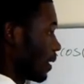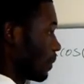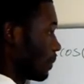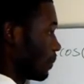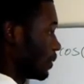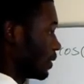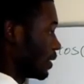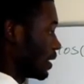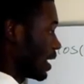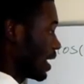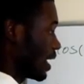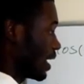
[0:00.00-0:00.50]
and
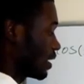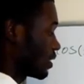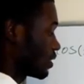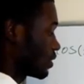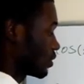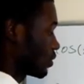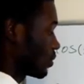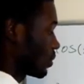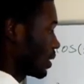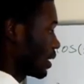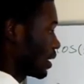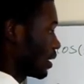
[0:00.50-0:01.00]
put x
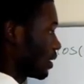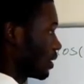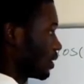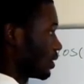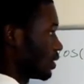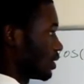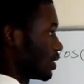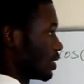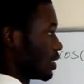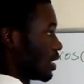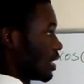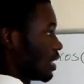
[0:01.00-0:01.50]
squared.
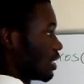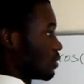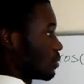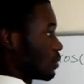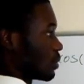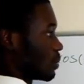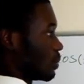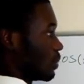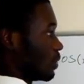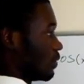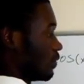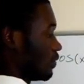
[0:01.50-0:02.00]
It's
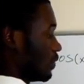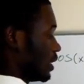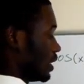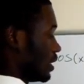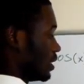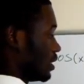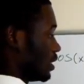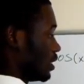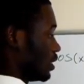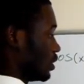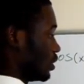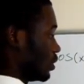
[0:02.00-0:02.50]
supposed to be
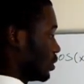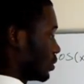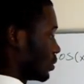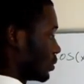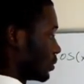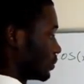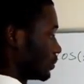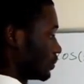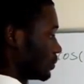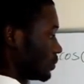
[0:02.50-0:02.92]
v du.